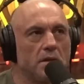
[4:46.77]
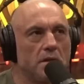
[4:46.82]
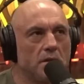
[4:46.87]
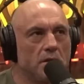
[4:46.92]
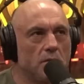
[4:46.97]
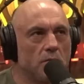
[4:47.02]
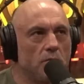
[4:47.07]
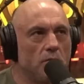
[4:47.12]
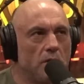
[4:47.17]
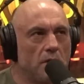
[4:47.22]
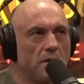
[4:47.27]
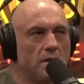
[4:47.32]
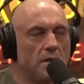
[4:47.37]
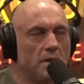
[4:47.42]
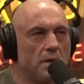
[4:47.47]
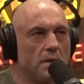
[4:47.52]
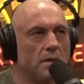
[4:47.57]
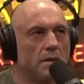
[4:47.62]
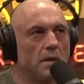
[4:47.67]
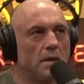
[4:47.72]
is, what is
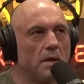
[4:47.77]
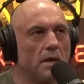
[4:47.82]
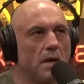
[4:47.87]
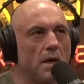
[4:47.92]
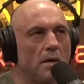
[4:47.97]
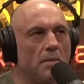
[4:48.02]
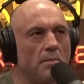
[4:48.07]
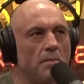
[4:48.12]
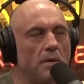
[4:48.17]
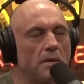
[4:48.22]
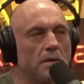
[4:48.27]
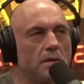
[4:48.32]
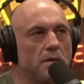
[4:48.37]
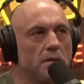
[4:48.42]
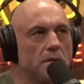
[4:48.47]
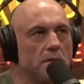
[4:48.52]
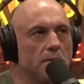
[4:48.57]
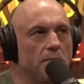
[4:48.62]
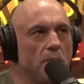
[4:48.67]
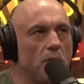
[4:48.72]
it? Uh, how much
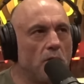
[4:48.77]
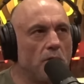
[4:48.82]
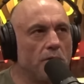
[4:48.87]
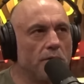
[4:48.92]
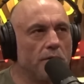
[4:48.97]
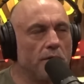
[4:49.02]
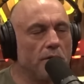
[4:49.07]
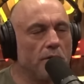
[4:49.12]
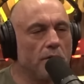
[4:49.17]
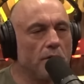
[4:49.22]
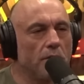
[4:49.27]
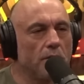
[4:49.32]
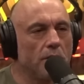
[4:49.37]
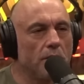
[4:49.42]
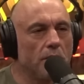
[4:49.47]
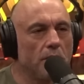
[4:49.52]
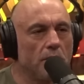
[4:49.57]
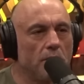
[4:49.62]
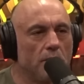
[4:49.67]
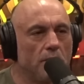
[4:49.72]
smaller than Earth? It's